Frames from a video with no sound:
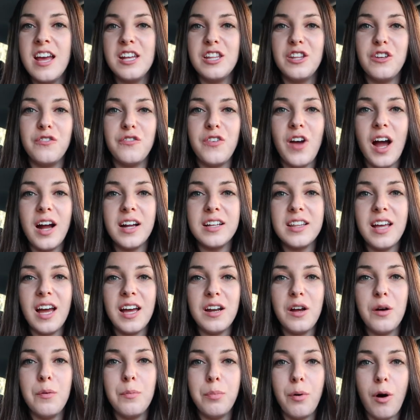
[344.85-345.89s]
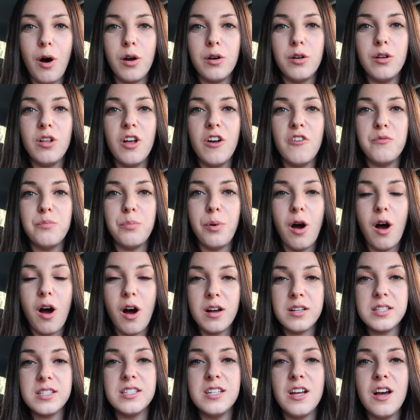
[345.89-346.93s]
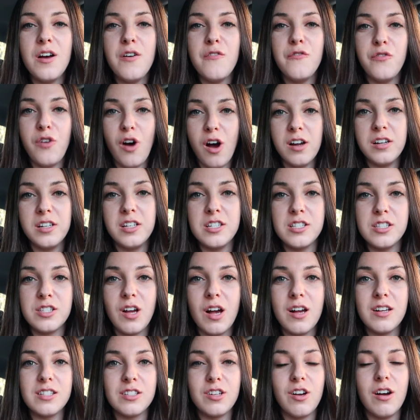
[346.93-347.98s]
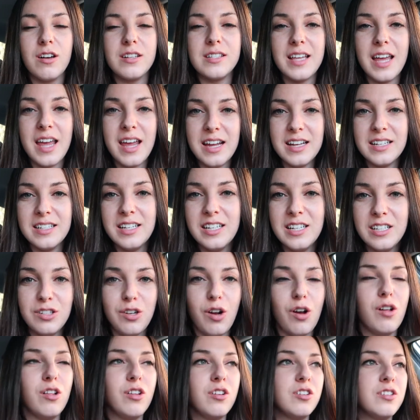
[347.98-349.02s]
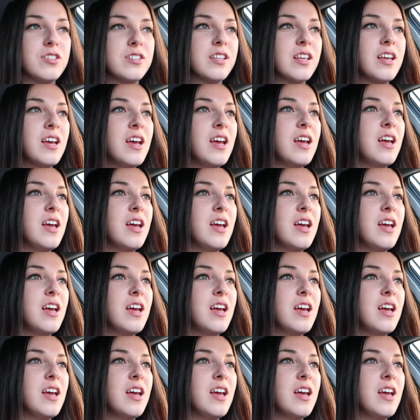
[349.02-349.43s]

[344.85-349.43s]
The fact that a bottle of pasta vodka sauce cost $18,